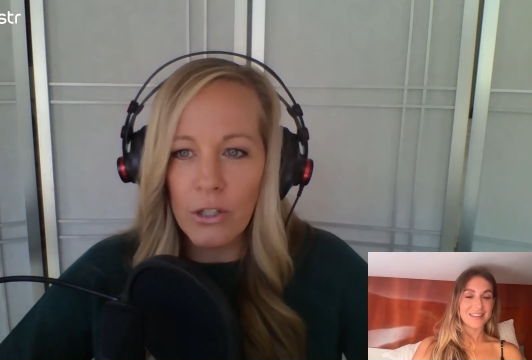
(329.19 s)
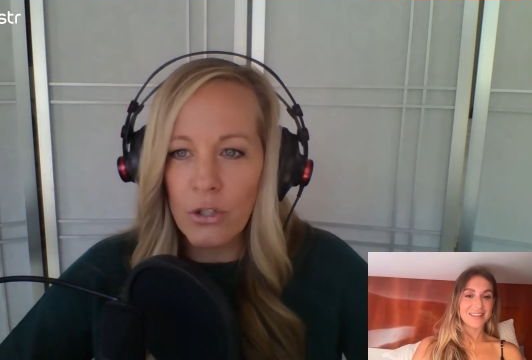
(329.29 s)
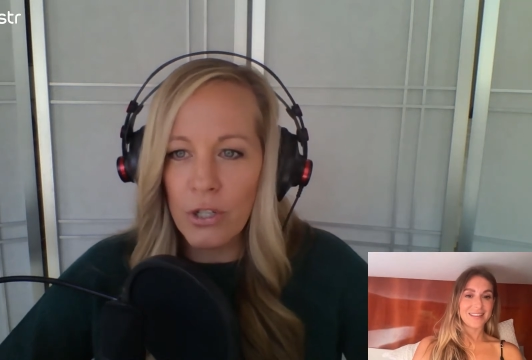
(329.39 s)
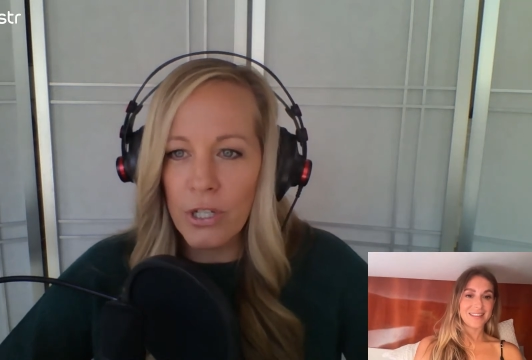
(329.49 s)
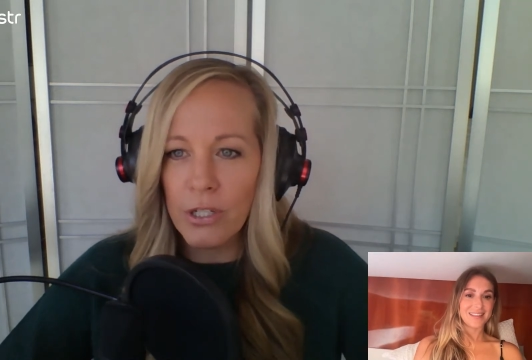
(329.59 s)

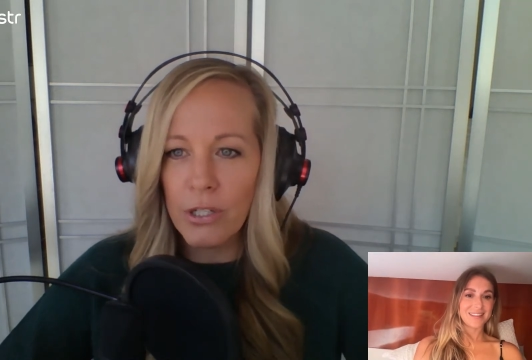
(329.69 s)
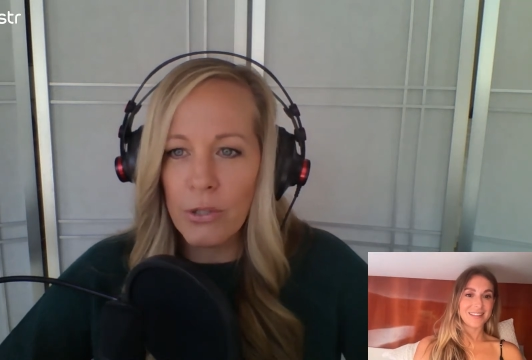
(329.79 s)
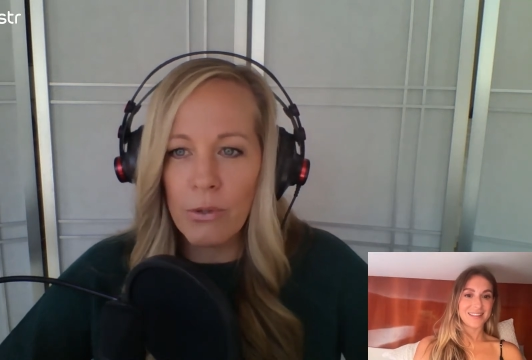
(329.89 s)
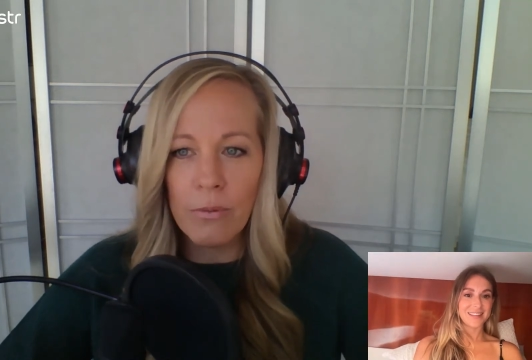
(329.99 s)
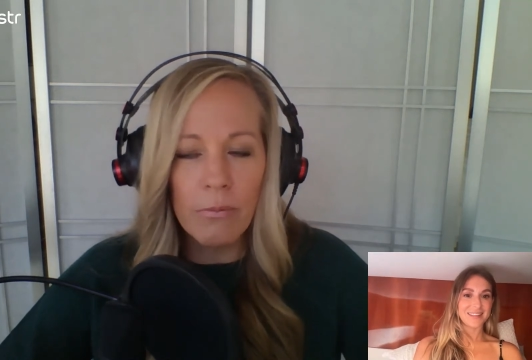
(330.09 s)
Speaker 1: you're an
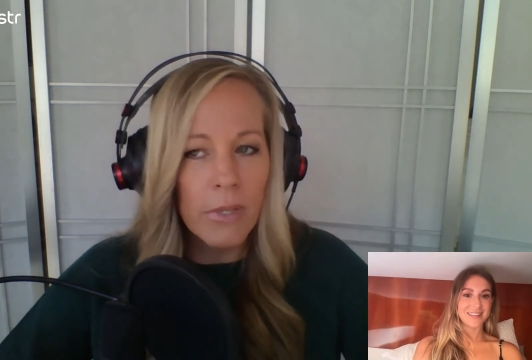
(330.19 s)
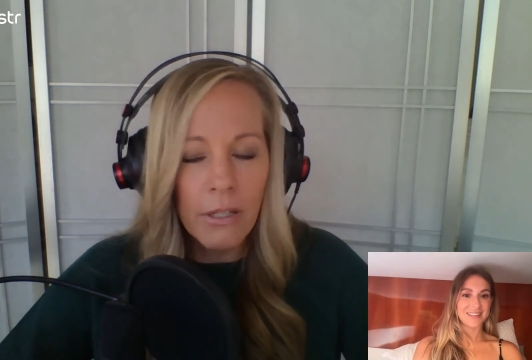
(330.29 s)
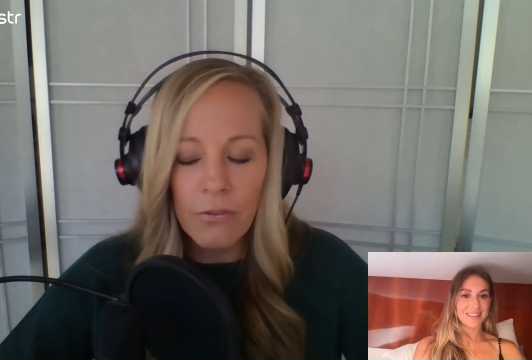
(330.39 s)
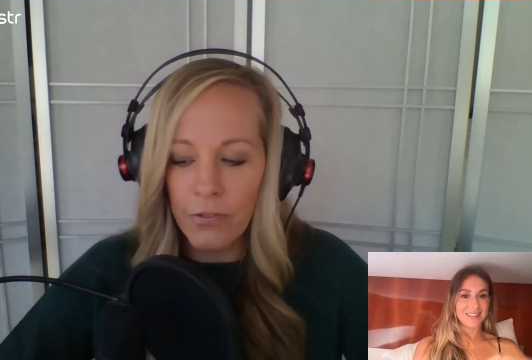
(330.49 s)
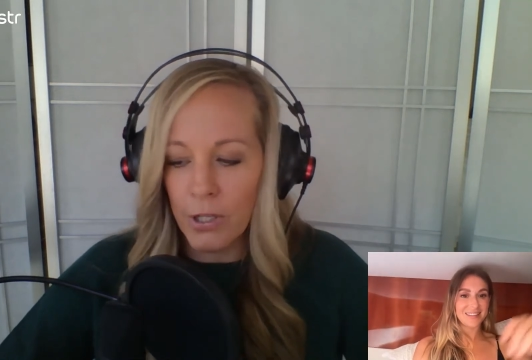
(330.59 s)
actress,
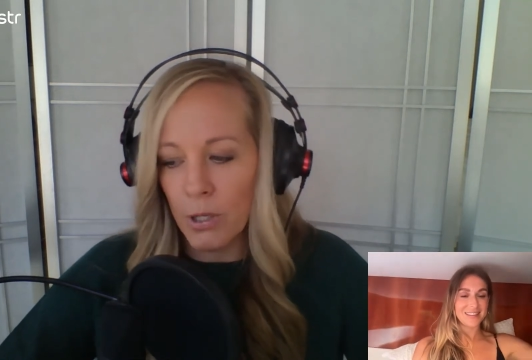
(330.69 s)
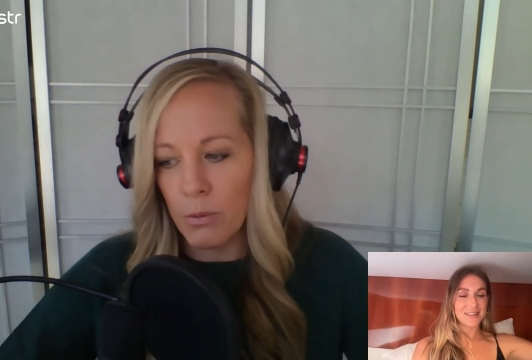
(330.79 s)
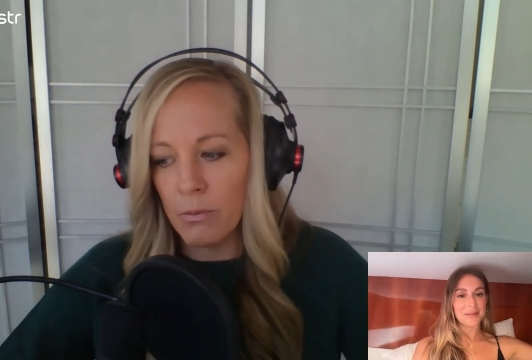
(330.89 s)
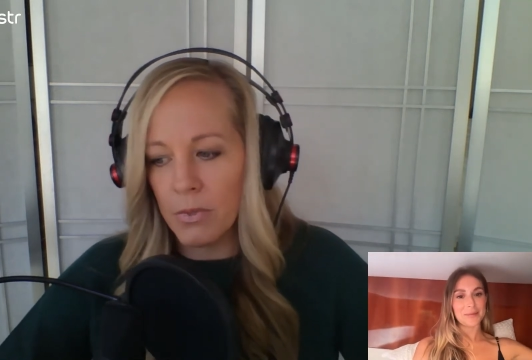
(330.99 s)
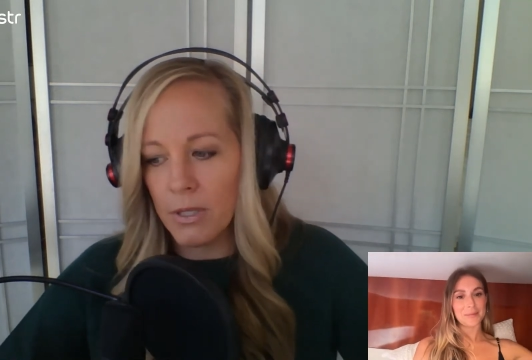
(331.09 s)
you were in
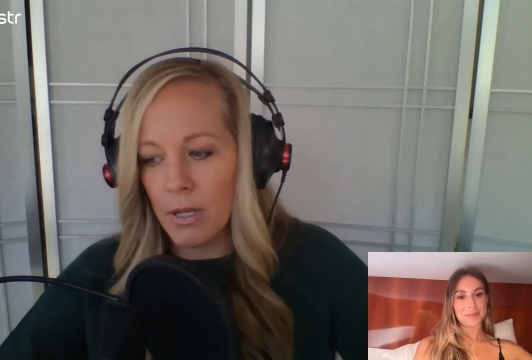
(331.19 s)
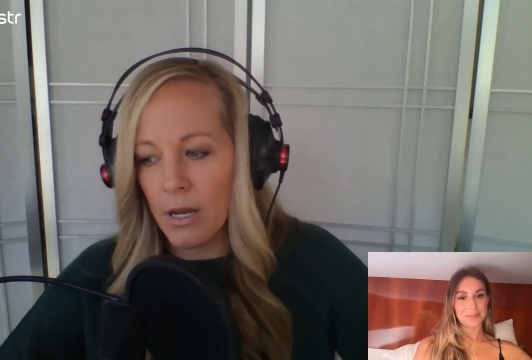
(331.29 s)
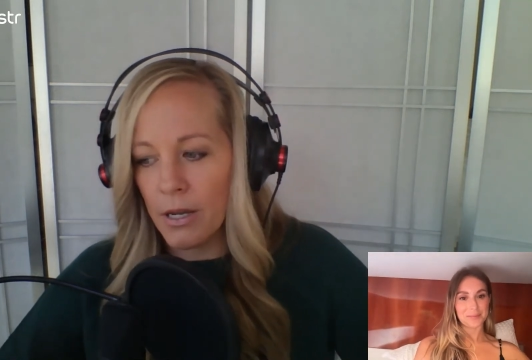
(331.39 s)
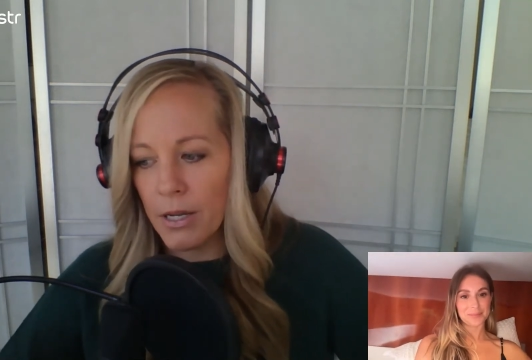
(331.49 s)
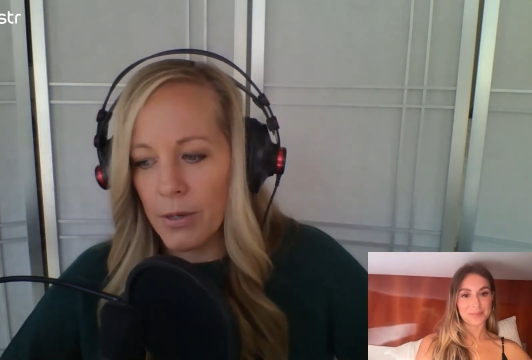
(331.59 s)
many
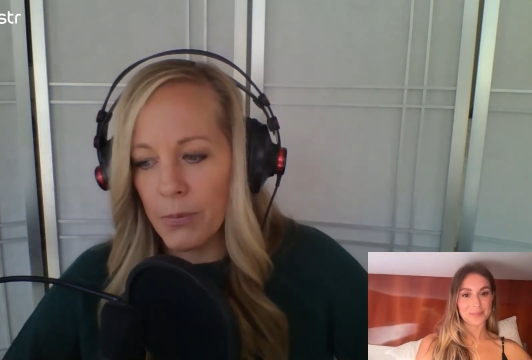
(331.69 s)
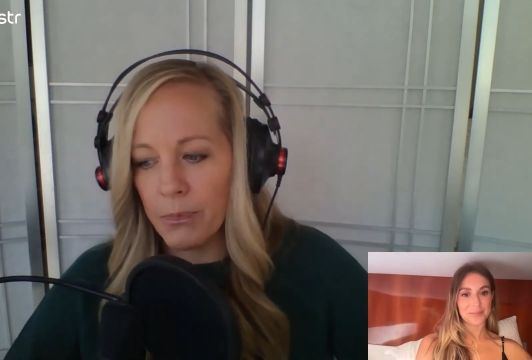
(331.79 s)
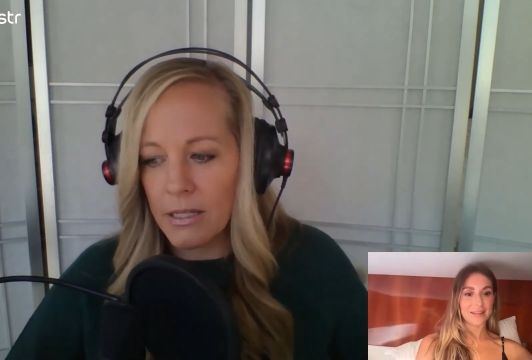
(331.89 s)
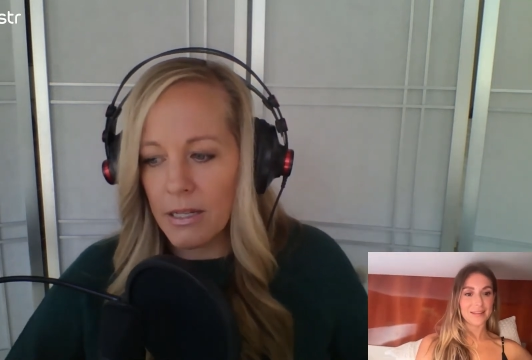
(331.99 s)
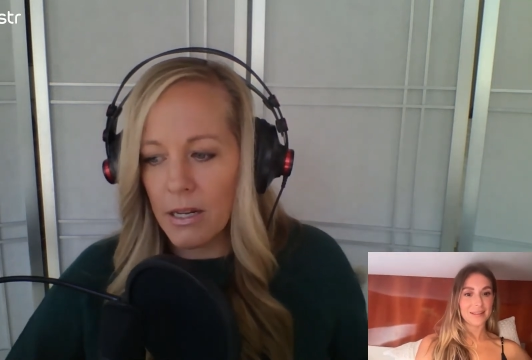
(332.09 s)
films,
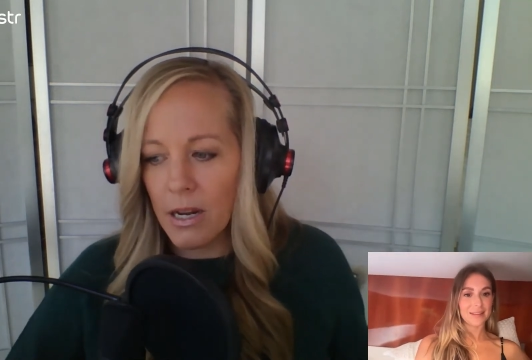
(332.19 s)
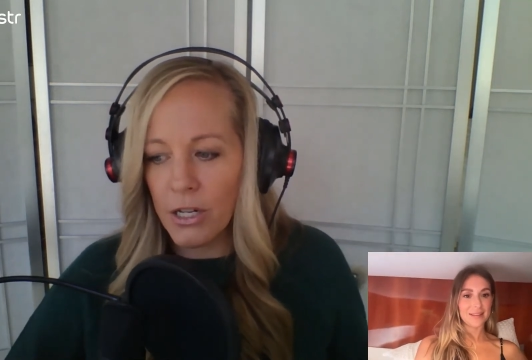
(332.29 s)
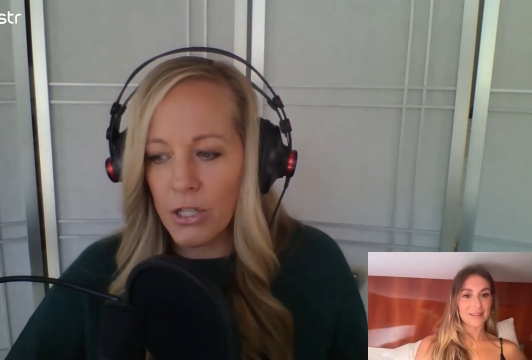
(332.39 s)
and